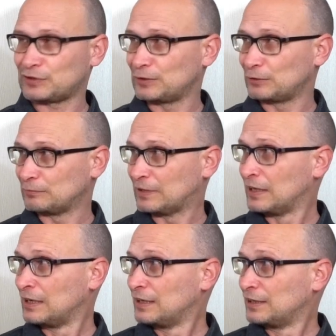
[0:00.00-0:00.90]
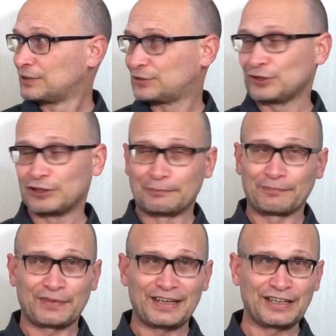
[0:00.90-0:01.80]
soon. So
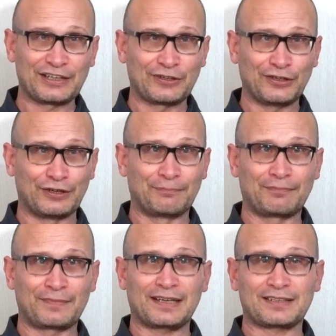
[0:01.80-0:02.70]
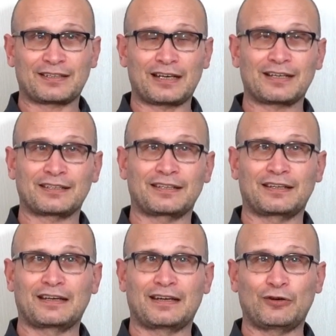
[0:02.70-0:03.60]
there you go, that's that.
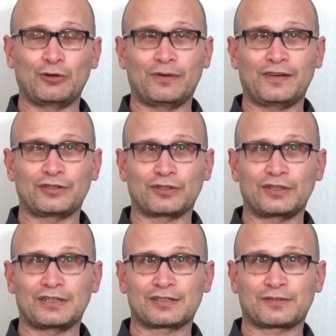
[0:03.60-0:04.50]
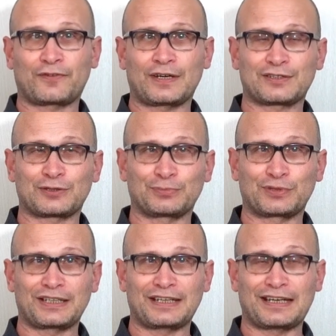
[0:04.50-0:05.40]
Hope you've enjoyed this first
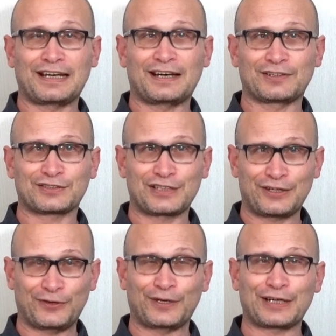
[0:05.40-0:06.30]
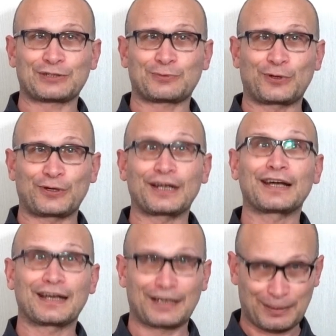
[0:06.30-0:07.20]
update. I'll see you on the next one.
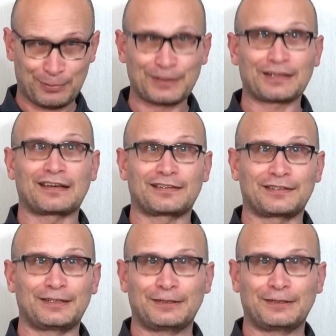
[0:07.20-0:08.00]
Happy darting.